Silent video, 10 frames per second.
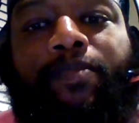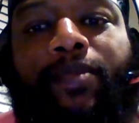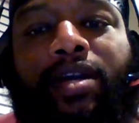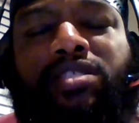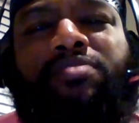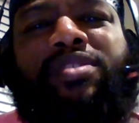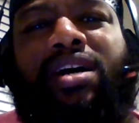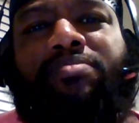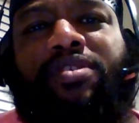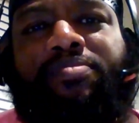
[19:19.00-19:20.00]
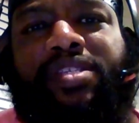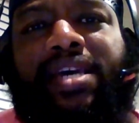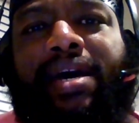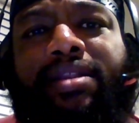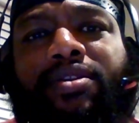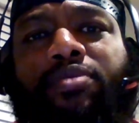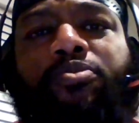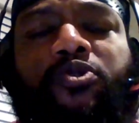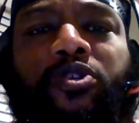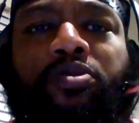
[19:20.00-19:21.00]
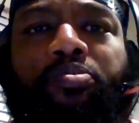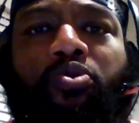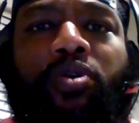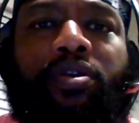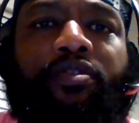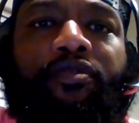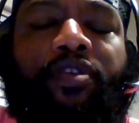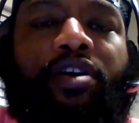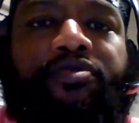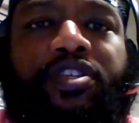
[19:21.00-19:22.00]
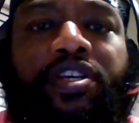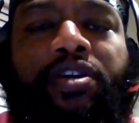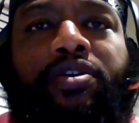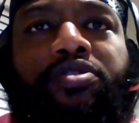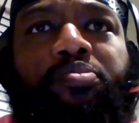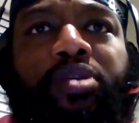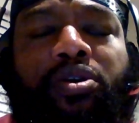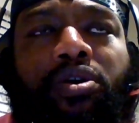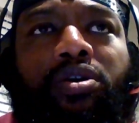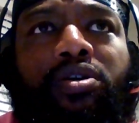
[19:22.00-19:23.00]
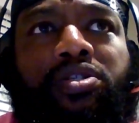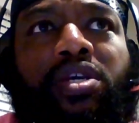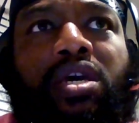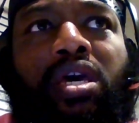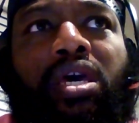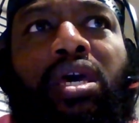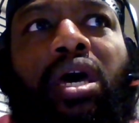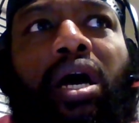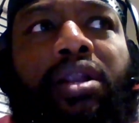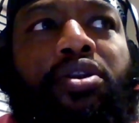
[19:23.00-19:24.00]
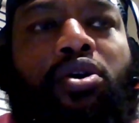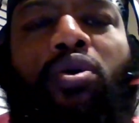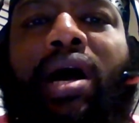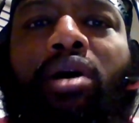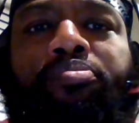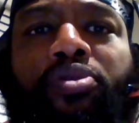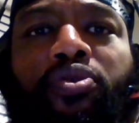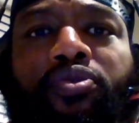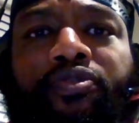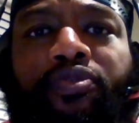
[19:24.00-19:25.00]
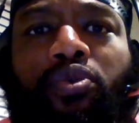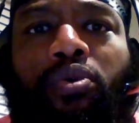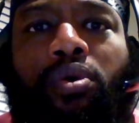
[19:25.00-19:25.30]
sometimes I'm saddened almost to the point of tears, because I know how beautiful